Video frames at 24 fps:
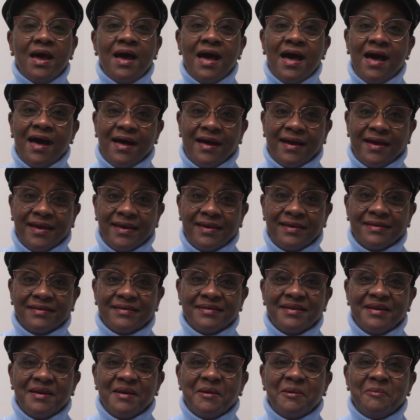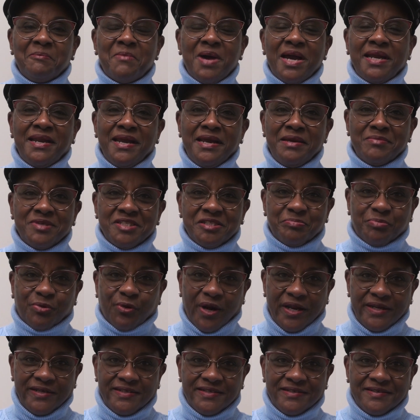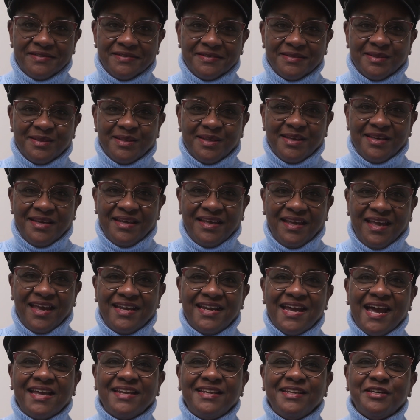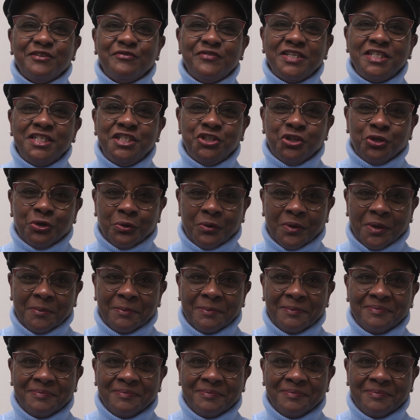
Hi, my name is Brenda, and I live in Durham.